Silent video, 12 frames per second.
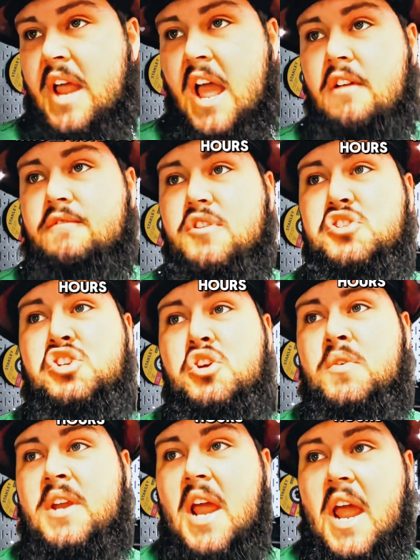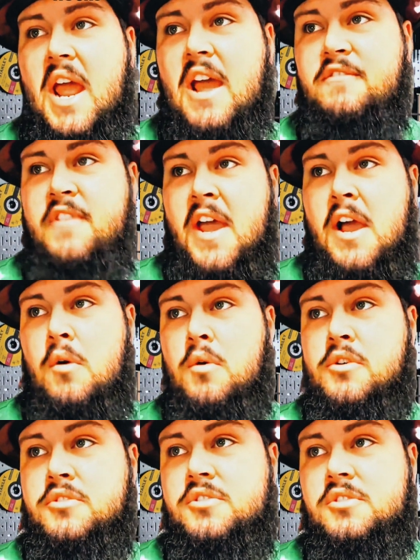down for 2.5
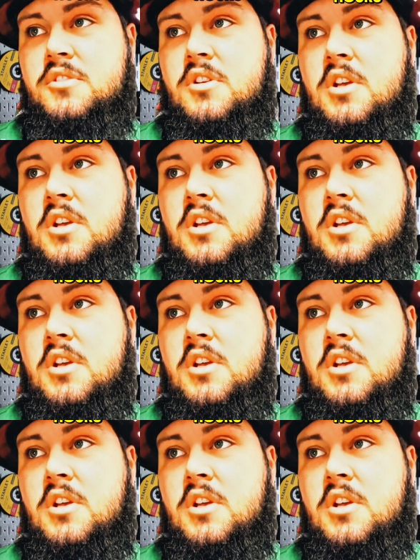hours.